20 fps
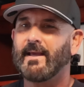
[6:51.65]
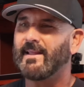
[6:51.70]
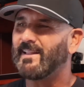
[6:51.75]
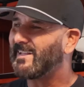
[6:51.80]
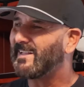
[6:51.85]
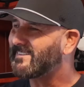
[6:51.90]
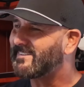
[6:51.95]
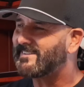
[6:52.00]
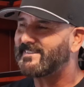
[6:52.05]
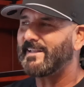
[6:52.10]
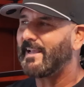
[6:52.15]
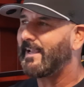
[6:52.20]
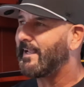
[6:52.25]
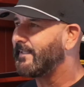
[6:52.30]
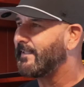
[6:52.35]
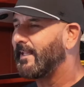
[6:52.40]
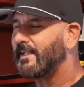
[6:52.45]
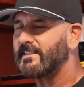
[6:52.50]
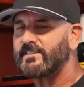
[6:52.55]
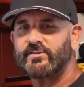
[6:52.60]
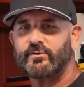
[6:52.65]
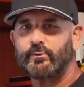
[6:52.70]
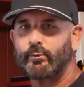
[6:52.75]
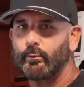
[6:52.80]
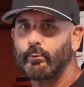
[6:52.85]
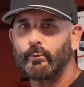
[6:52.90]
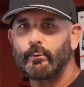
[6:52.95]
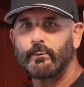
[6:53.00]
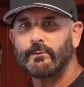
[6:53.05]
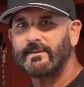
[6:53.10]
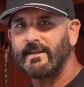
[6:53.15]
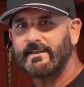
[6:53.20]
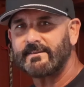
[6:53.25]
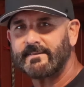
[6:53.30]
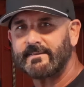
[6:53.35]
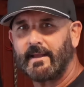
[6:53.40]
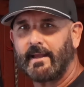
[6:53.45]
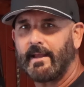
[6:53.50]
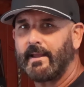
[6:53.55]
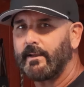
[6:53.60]
That's stain, that's screws, that's
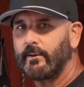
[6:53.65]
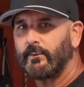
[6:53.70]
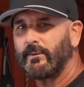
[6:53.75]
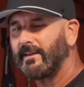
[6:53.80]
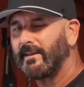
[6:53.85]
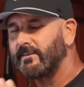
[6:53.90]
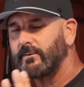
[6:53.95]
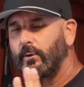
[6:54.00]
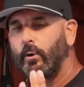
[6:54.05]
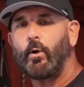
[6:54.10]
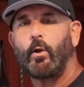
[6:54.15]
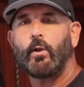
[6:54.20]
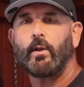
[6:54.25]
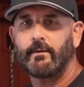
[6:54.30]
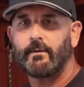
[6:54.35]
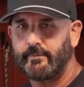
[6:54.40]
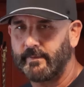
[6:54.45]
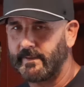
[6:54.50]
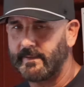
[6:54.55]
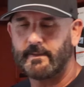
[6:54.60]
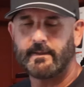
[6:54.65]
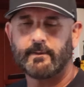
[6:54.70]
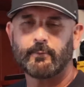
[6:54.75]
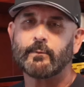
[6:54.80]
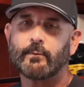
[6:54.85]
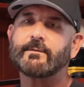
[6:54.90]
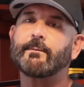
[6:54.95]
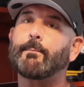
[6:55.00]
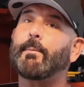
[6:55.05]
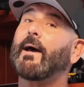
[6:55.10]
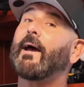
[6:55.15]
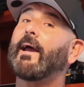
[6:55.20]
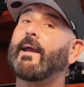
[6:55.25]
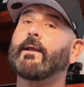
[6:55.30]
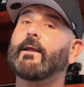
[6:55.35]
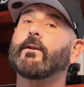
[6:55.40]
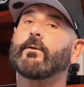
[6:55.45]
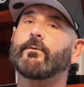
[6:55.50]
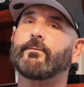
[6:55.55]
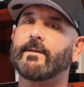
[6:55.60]
angle, that's all of it. It was about
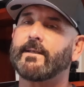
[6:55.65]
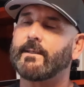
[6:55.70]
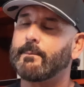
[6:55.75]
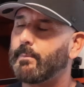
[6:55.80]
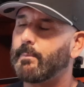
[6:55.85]
850